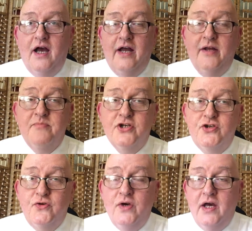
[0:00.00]
And number
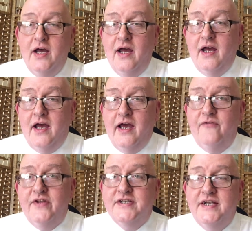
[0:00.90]
2, if
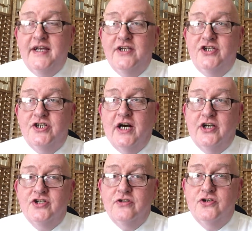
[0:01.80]
there's an increased
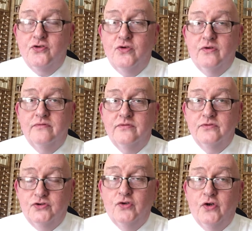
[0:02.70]
charge shown
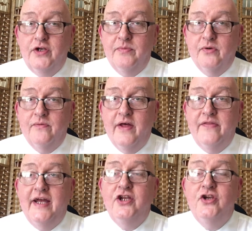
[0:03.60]
on your bill,
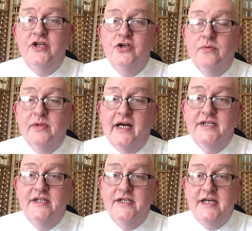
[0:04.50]
then you need to apply
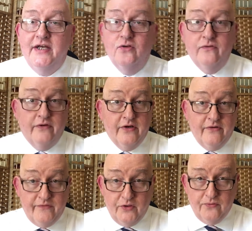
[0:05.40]
to the DNO for a
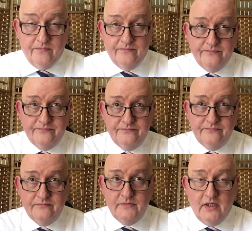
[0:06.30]
review.
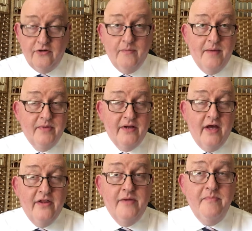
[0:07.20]
Remember,
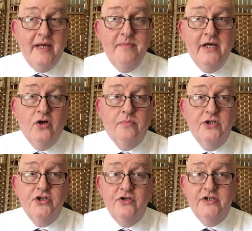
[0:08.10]
there may be an
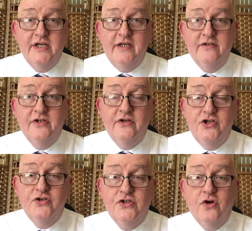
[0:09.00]
opportunity to
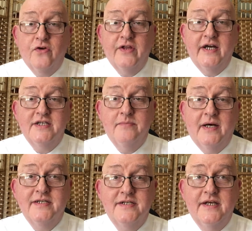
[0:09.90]
reduce the authorised
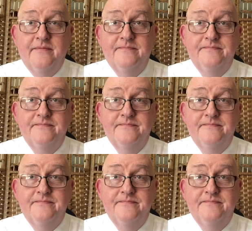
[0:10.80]
capacity.